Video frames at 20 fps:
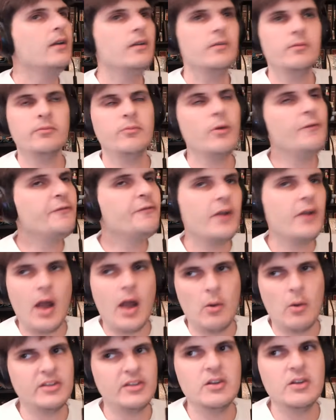We'll figure
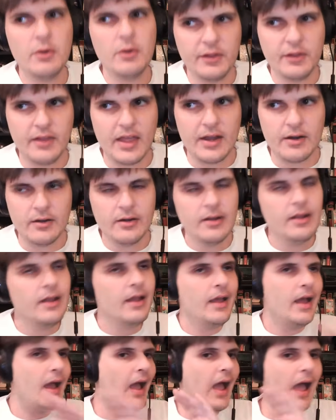out what to do with it later.
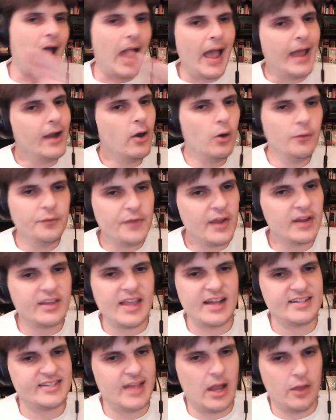I don't think
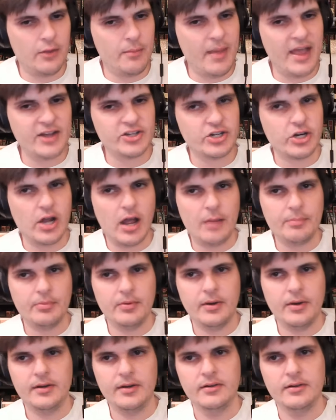that's how the Magic
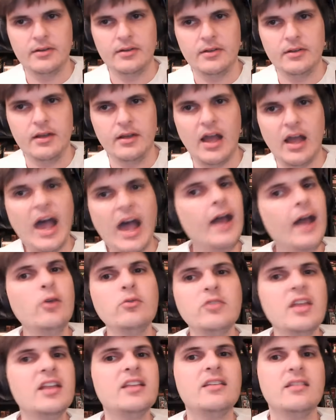operate. I
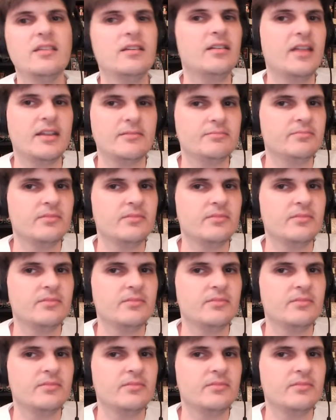don't think like